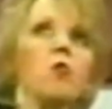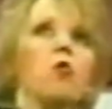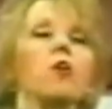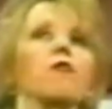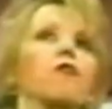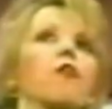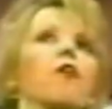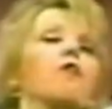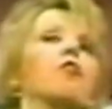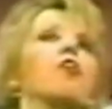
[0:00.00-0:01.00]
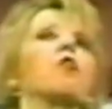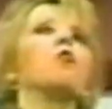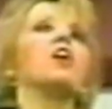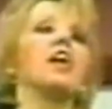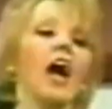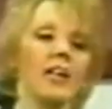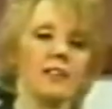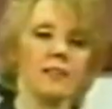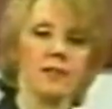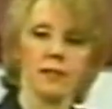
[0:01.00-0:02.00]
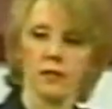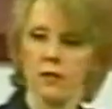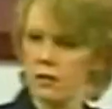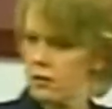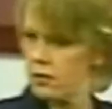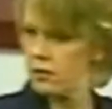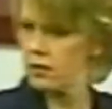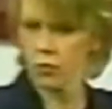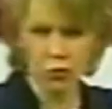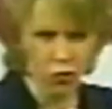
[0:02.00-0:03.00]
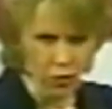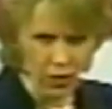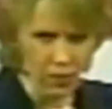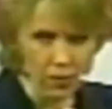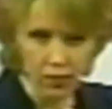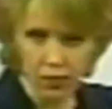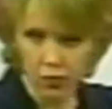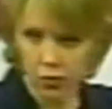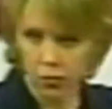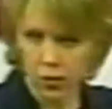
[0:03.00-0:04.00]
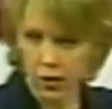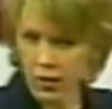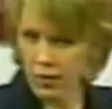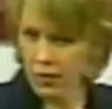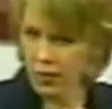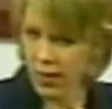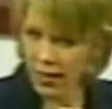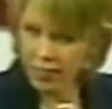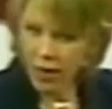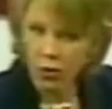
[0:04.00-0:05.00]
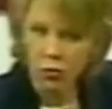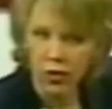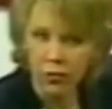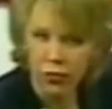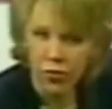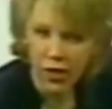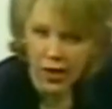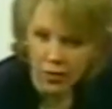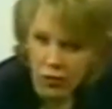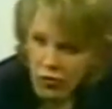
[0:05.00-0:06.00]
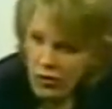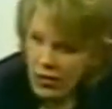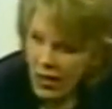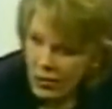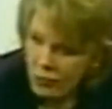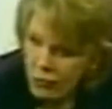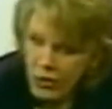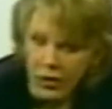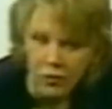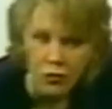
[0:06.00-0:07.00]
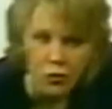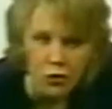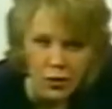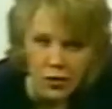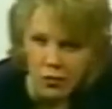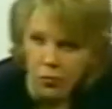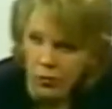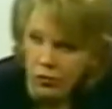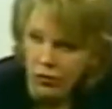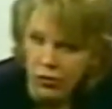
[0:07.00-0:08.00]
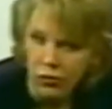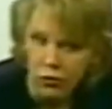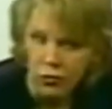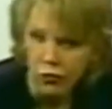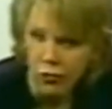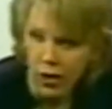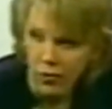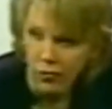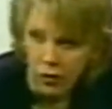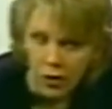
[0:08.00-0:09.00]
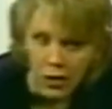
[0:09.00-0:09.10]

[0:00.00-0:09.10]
We worked for everything we got. That's what your kids listen to. That's how you give thanks to God, for he is good and his mercy endures forever.